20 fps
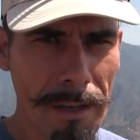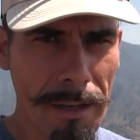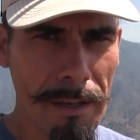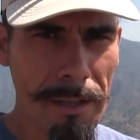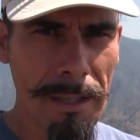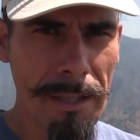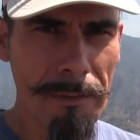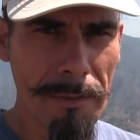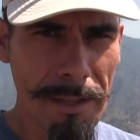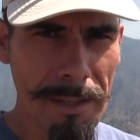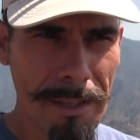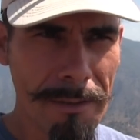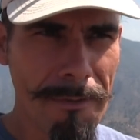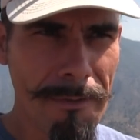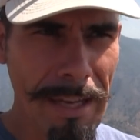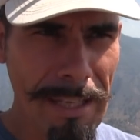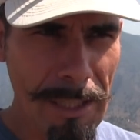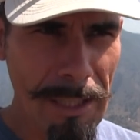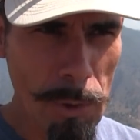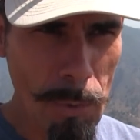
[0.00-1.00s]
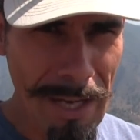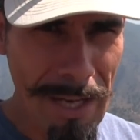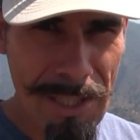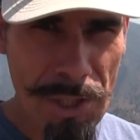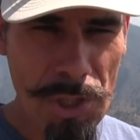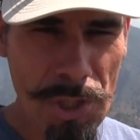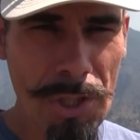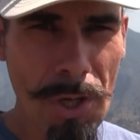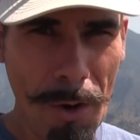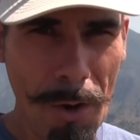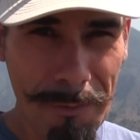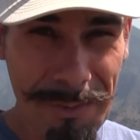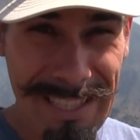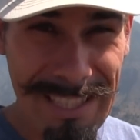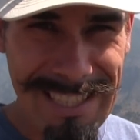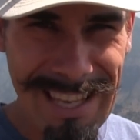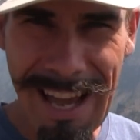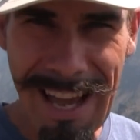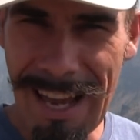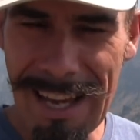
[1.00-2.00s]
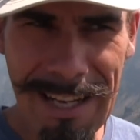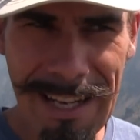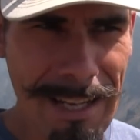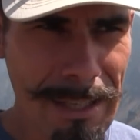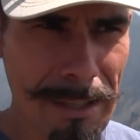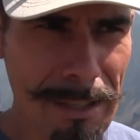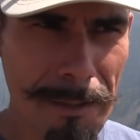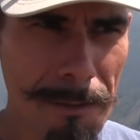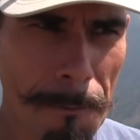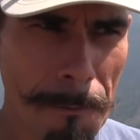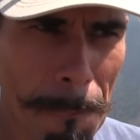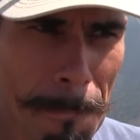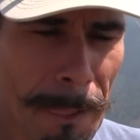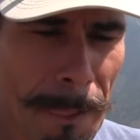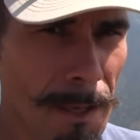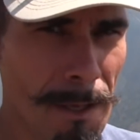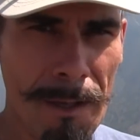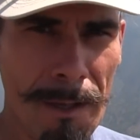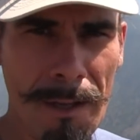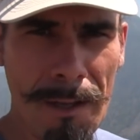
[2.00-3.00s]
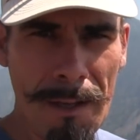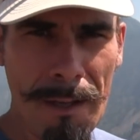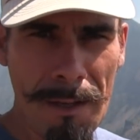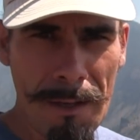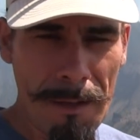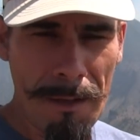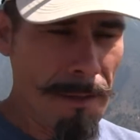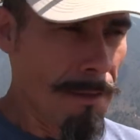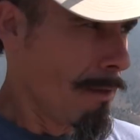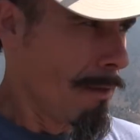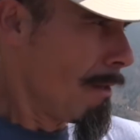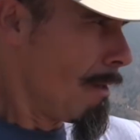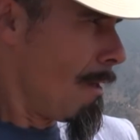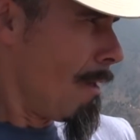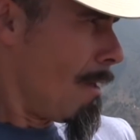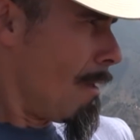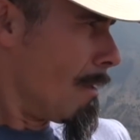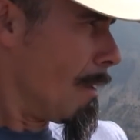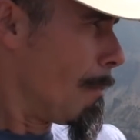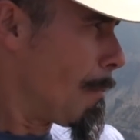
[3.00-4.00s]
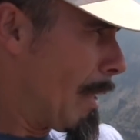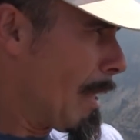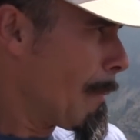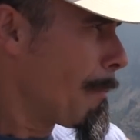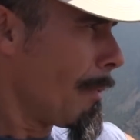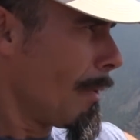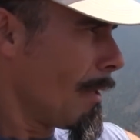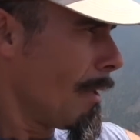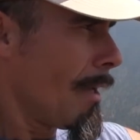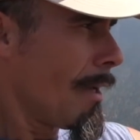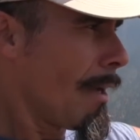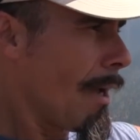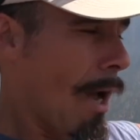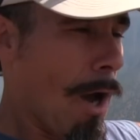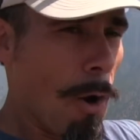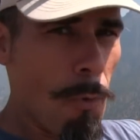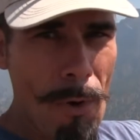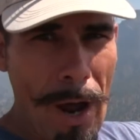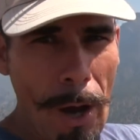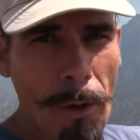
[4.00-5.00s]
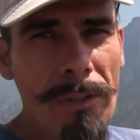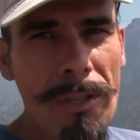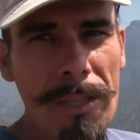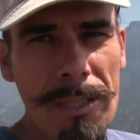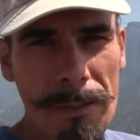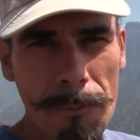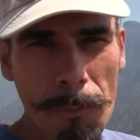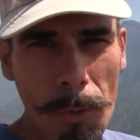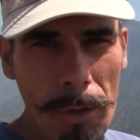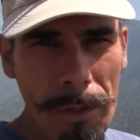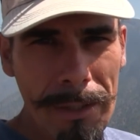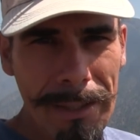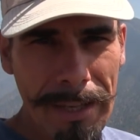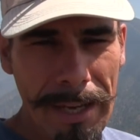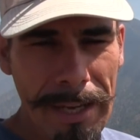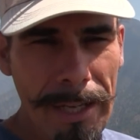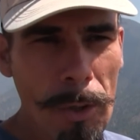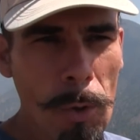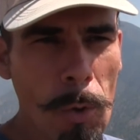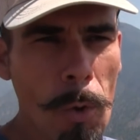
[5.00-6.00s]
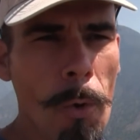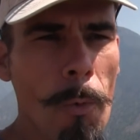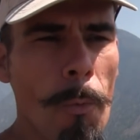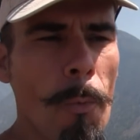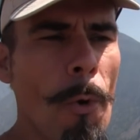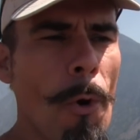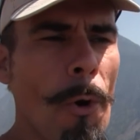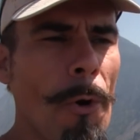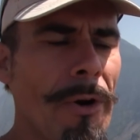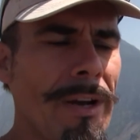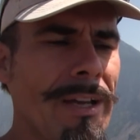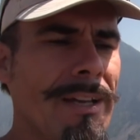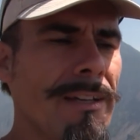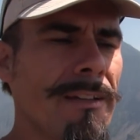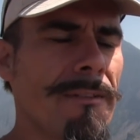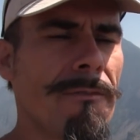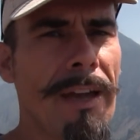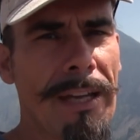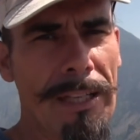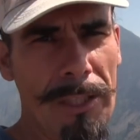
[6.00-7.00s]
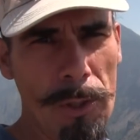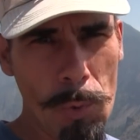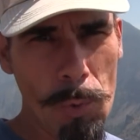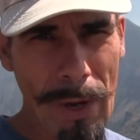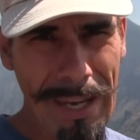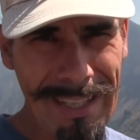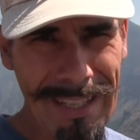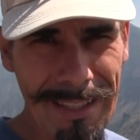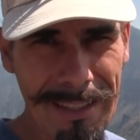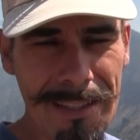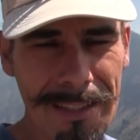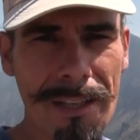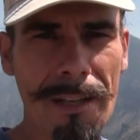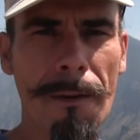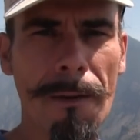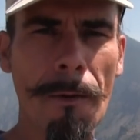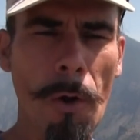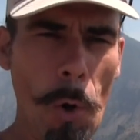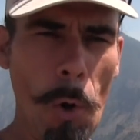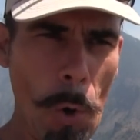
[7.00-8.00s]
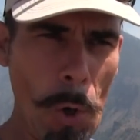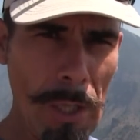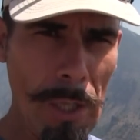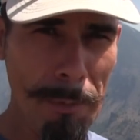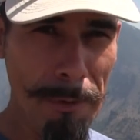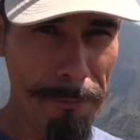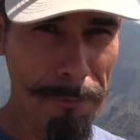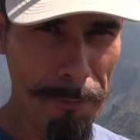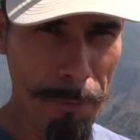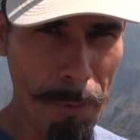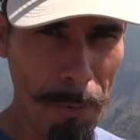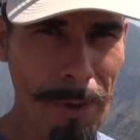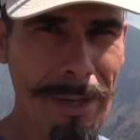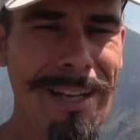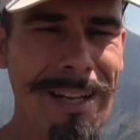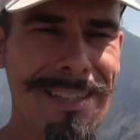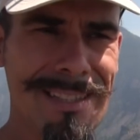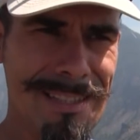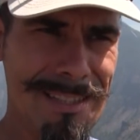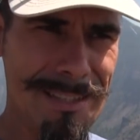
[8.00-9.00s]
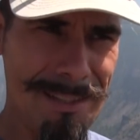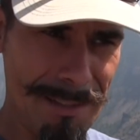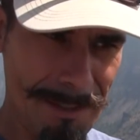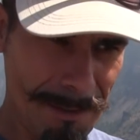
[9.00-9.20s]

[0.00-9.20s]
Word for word: uh, evacuation of this island. The people around this volcano were evacuated early before. That's